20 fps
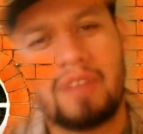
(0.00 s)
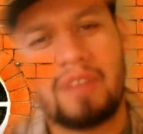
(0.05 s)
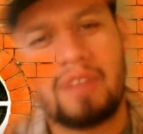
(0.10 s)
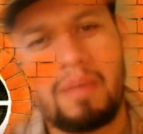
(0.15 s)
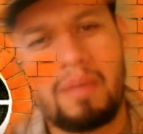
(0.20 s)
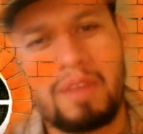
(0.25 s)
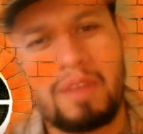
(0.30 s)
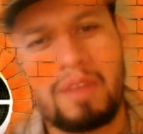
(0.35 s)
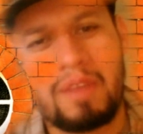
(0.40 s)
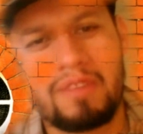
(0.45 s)

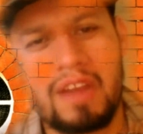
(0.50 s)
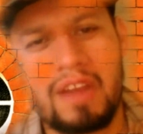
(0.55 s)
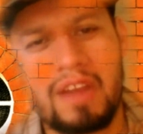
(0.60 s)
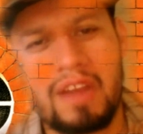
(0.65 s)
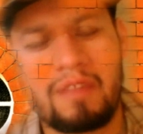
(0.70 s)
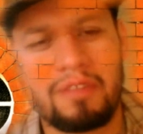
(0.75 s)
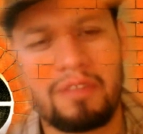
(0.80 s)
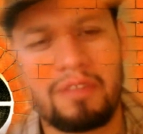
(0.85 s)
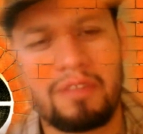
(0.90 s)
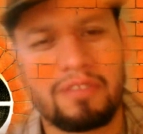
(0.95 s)
Rene
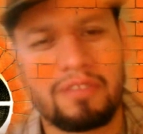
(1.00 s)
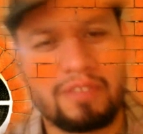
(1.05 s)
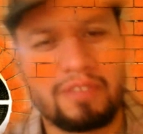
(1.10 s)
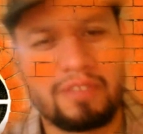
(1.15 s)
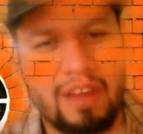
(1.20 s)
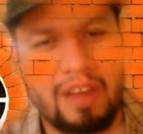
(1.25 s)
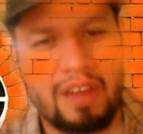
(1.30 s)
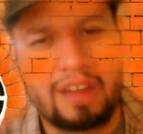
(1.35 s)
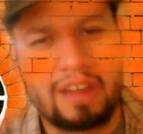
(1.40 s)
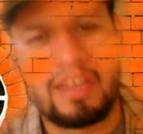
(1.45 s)
Russo
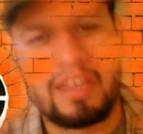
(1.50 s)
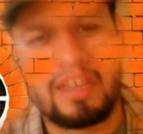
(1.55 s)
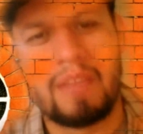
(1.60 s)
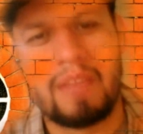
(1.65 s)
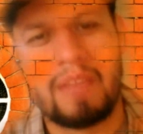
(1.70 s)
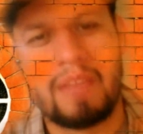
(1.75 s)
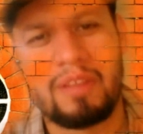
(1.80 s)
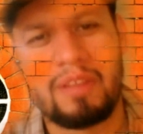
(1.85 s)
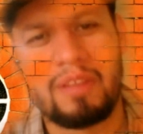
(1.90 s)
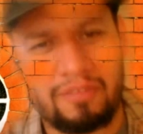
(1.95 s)

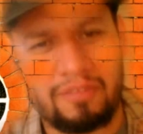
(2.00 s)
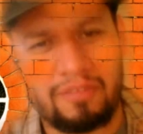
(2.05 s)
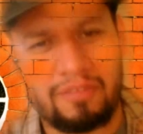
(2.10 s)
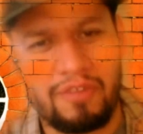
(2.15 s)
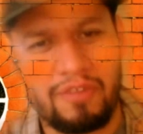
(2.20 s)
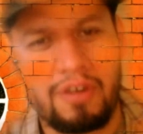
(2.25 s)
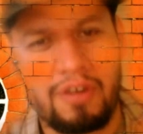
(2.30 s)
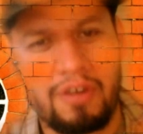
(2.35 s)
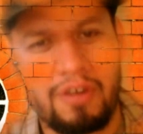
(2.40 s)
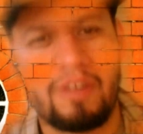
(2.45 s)
came into the
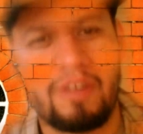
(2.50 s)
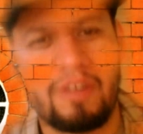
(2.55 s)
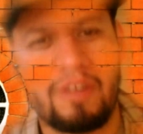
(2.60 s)
fold,